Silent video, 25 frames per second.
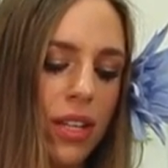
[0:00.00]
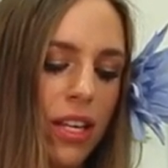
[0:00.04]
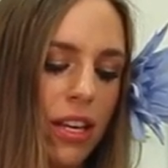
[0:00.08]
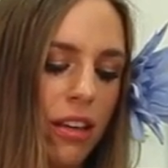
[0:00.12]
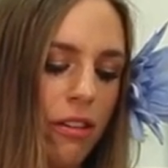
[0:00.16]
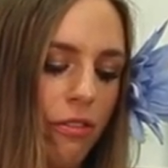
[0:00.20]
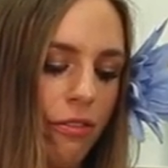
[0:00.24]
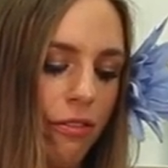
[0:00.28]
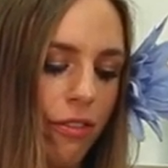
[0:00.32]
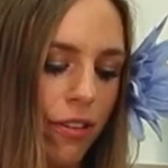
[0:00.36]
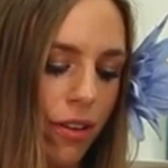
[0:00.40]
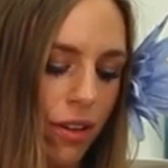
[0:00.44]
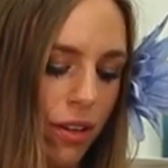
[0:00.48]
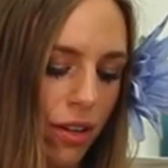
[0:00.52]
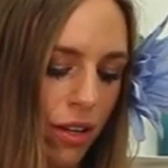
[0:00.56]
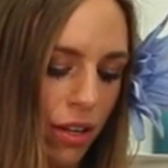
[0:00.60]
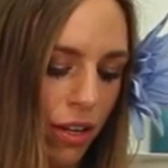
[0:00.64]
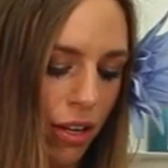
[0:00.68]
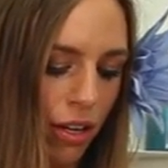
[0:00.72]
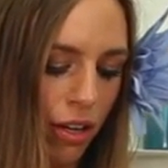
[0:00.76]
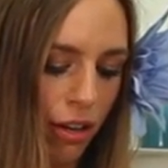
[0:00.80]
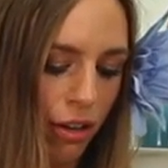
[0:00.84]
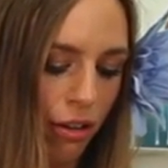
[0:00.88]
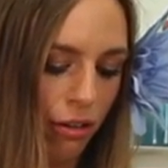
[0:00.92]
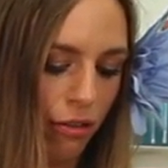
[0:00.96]
leaf
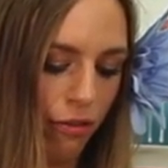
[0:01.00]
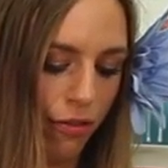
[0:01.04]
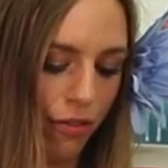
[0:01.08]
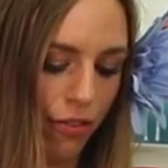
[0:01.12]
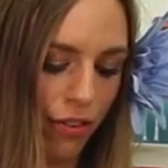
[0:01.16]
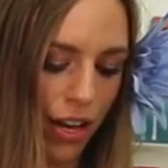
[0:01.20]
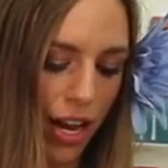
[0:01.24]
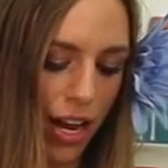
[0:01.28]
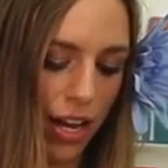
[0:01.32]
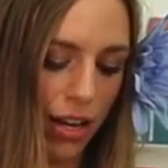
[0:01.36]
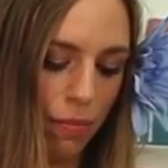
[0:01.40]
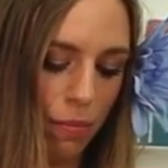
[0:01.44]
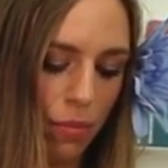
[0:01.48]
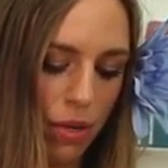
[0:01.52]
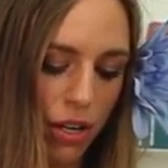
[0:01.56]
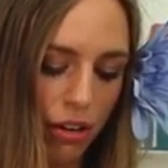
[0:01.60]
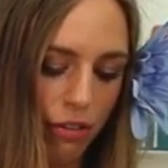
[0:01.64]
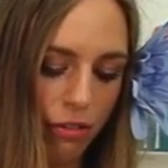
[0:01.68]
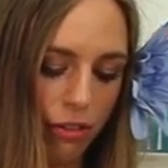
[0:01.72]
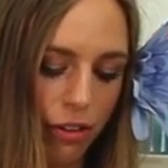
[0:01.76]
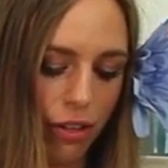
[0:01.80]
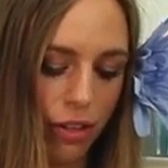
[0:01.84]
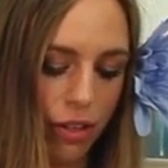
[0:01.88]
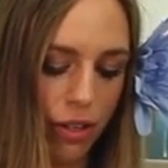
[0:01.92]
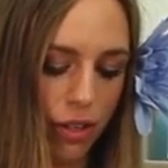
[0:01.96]
to add a
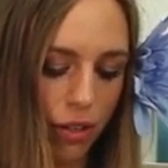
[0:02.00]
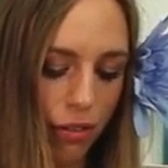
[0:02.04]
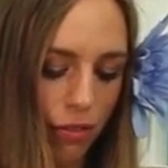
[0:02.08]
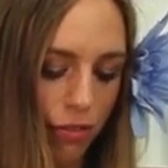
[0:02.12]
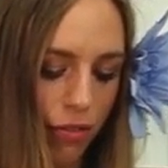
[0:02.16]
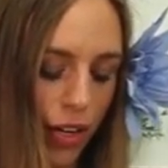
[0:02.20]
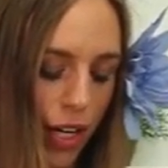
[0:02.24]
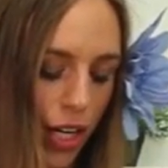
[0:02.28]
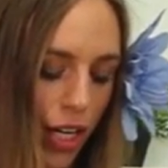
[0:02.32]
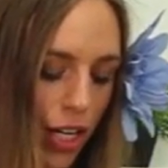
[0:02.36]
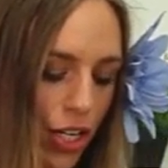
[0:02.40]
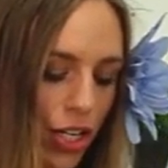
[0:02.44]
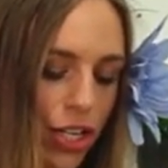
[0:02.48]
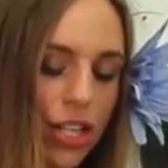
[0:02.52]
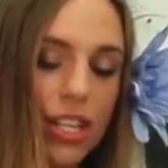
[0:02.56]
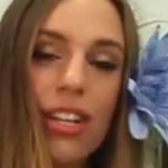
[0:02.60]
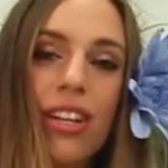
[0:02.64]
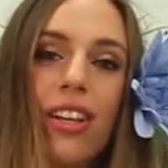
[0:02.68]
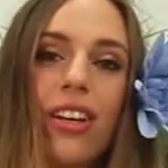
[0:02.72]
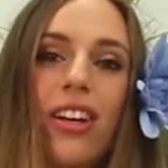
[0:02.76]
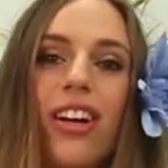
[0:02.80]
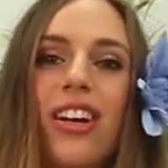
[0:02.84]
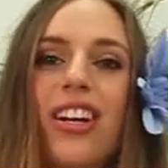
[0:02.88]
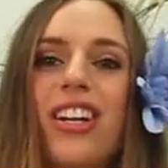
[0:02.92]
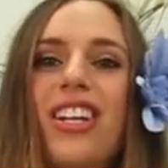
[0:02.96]
beautiful finish to
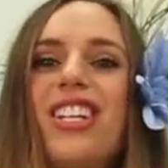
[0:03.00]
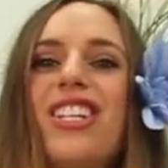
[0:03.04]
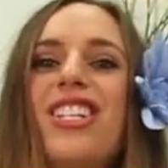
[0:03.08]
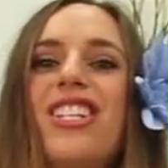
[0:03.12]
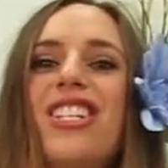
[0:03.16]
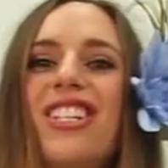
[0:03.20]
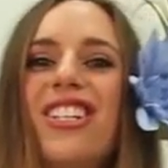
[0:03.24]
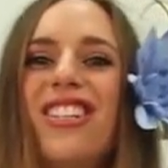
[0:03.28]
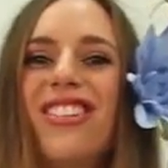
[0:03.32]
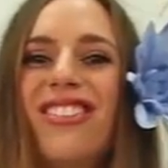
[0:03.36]
the garnish.